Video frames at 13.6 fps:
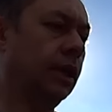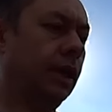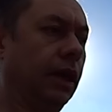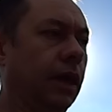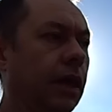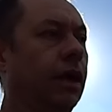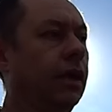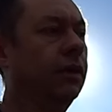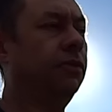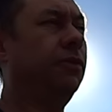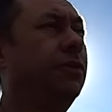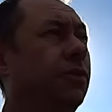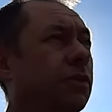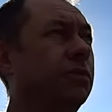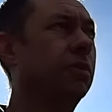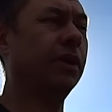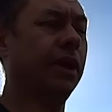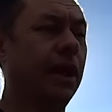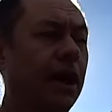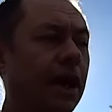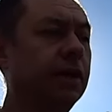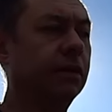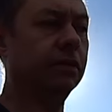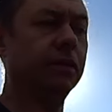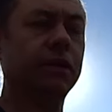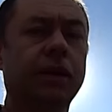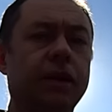Uh, and if you just want to get out
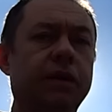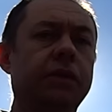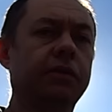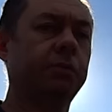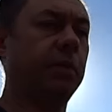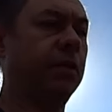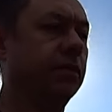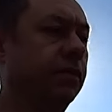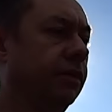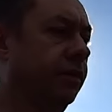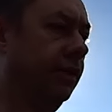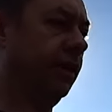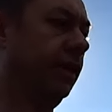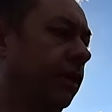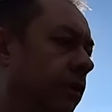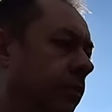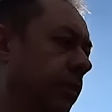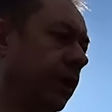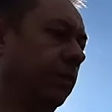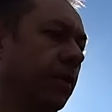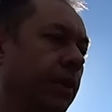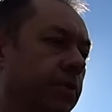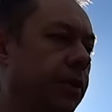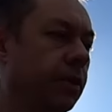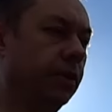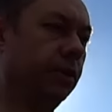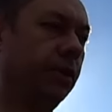and experience it a little bit, maybe
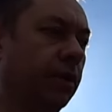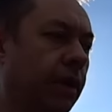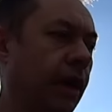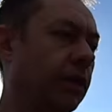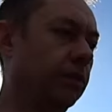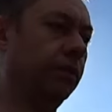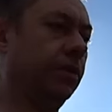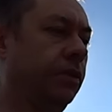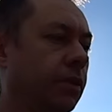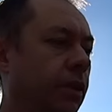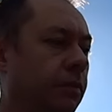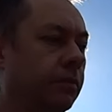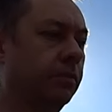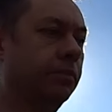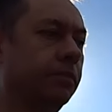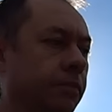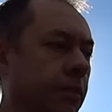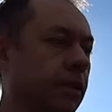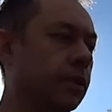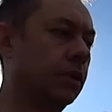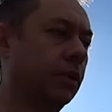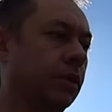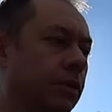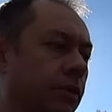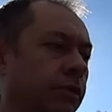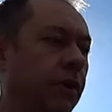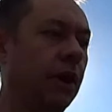you're going out with um,
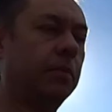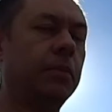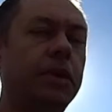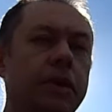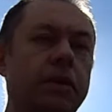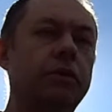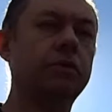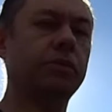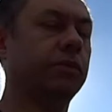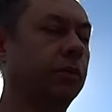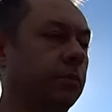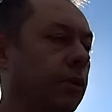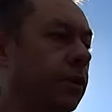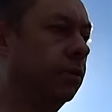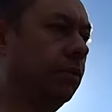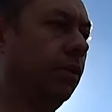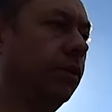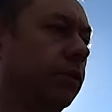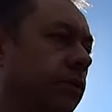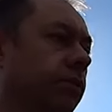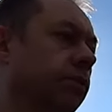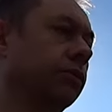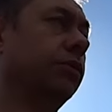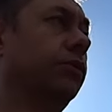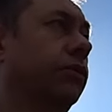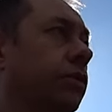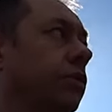your family or some young ones or
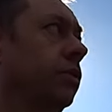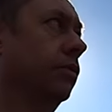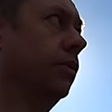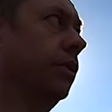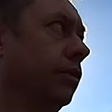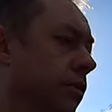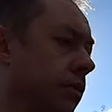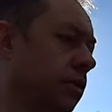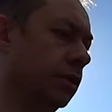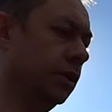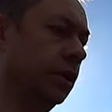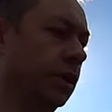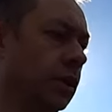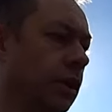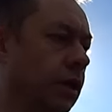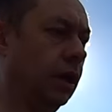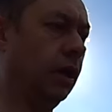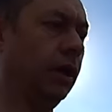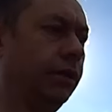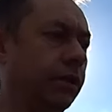just on your own, uh,